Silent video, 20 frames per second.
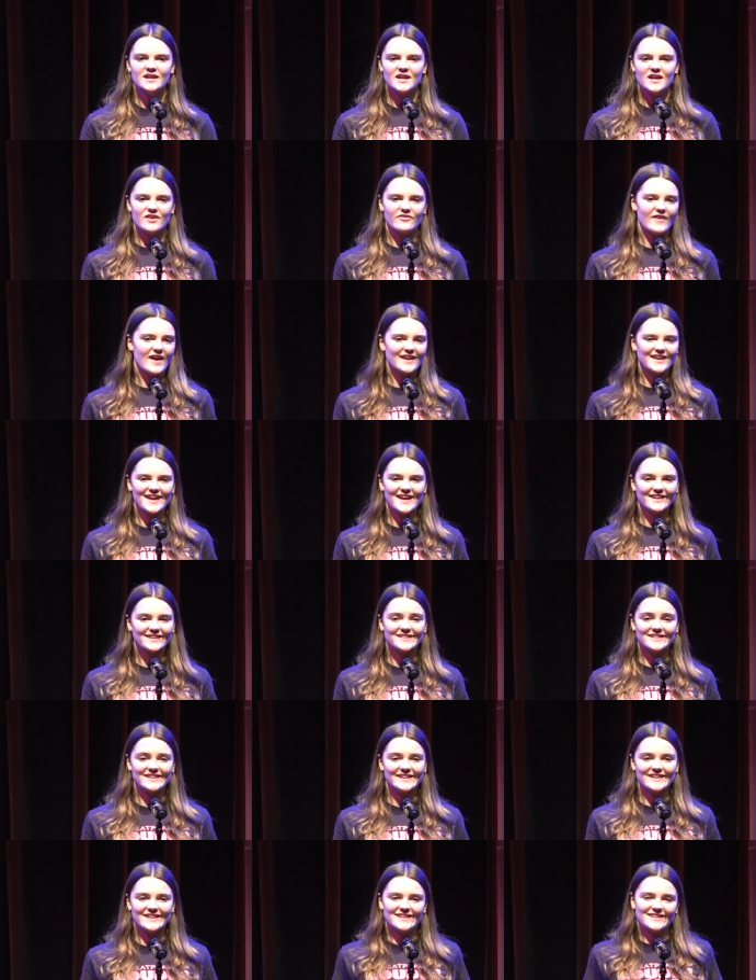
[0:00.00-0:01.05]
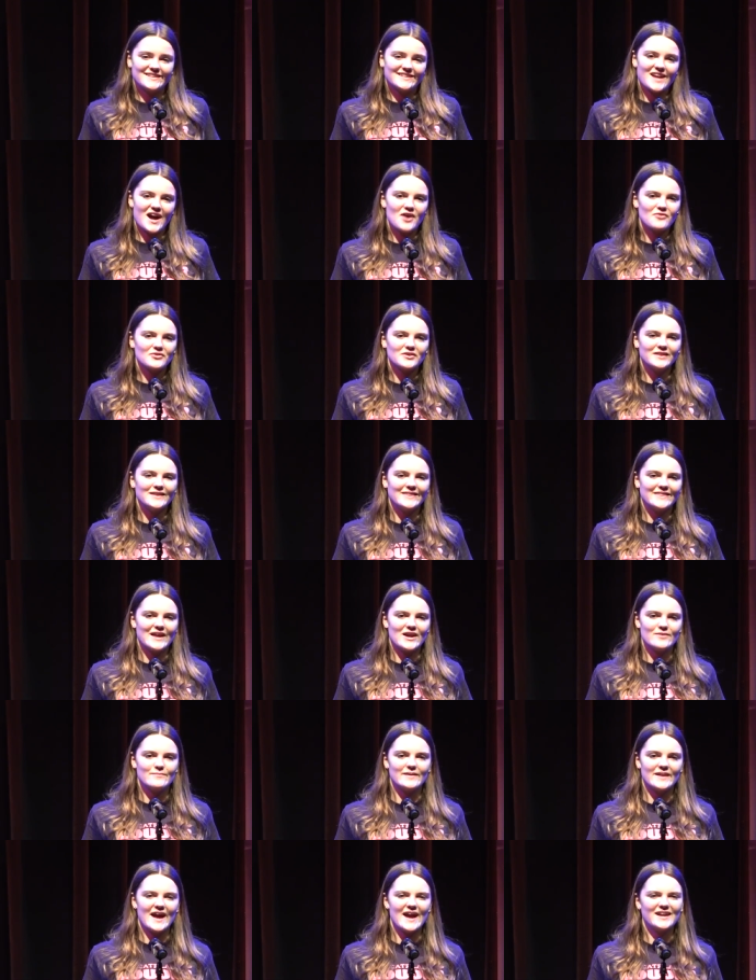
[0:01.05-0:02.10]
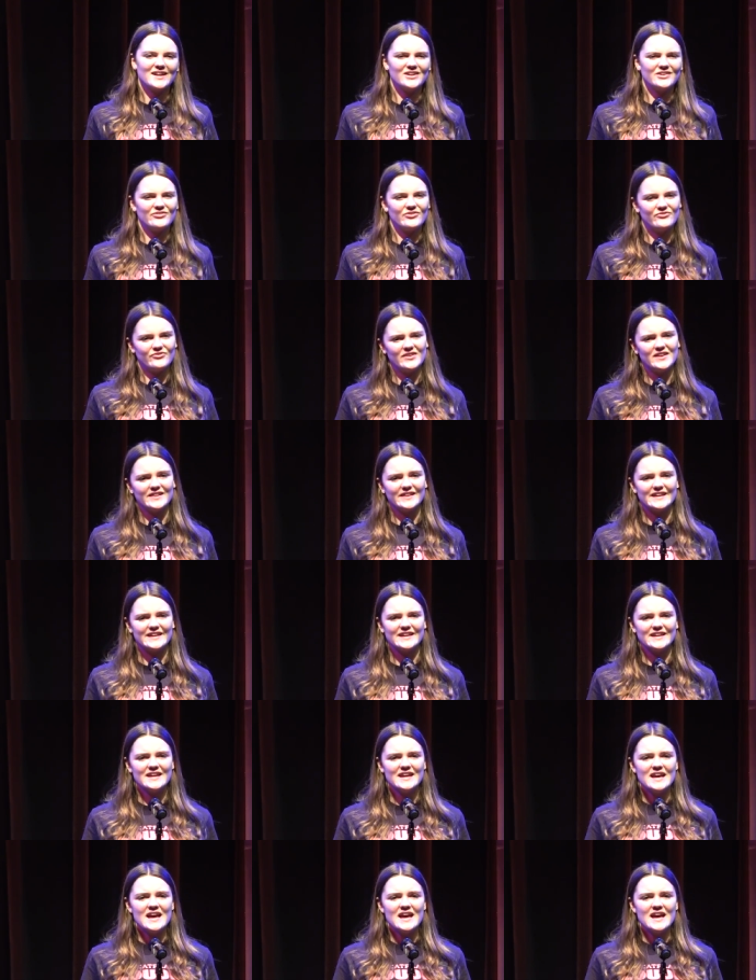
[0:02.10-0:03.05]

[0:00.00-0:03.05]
If I can't see it, it's not really there, but I could feel it.